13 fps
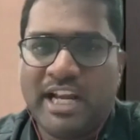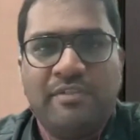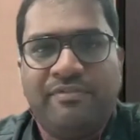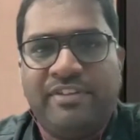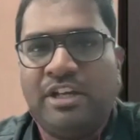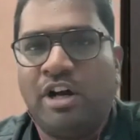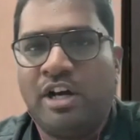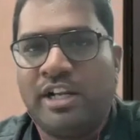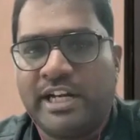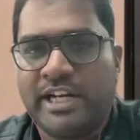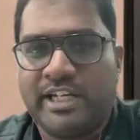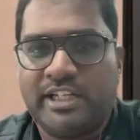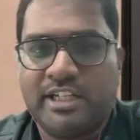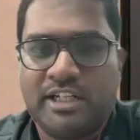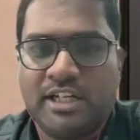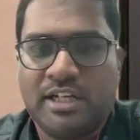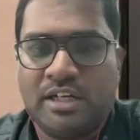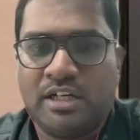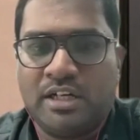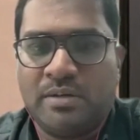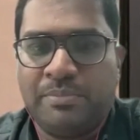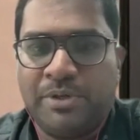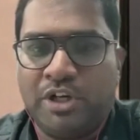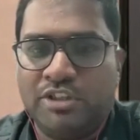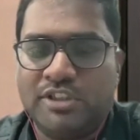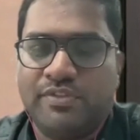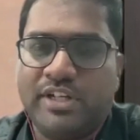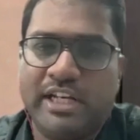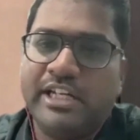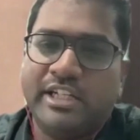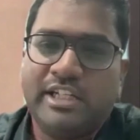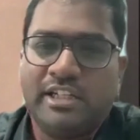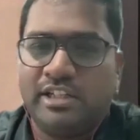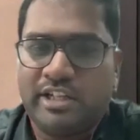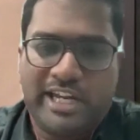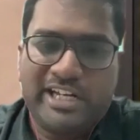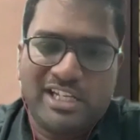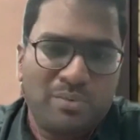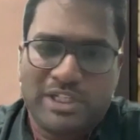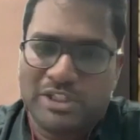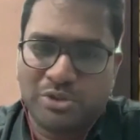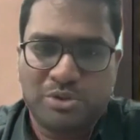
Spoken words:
and we got connected because of a LinkedIn creator event.